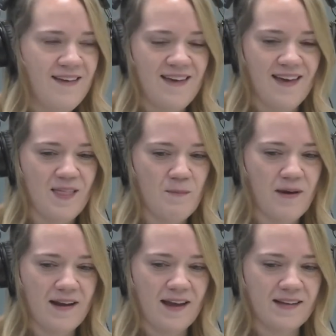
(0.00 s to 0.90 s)
and then
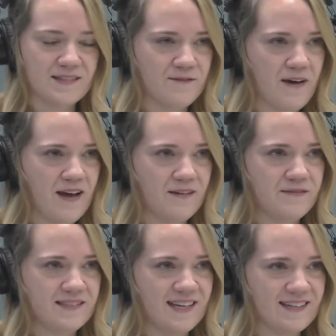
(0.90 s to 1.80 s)
by nights 5,
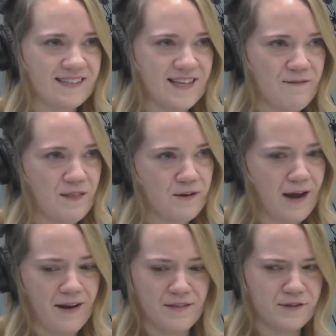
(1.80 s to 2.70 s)
6, 7,
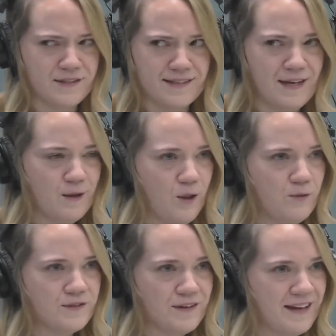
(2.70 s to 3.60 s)
they're sitting
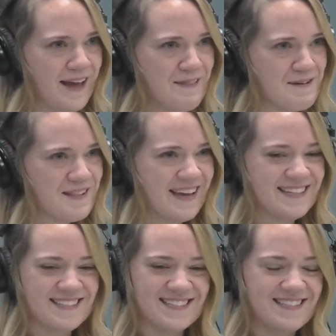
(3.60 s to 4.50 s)
closer together. Like
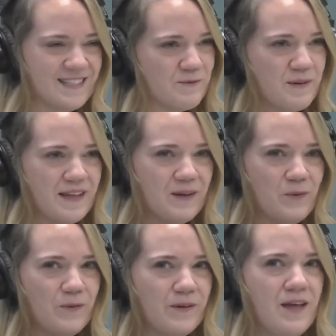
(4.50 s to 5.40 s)
it's just this really
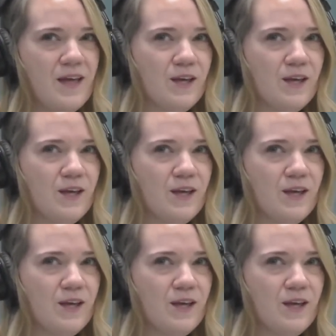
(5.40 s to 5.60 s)
cool.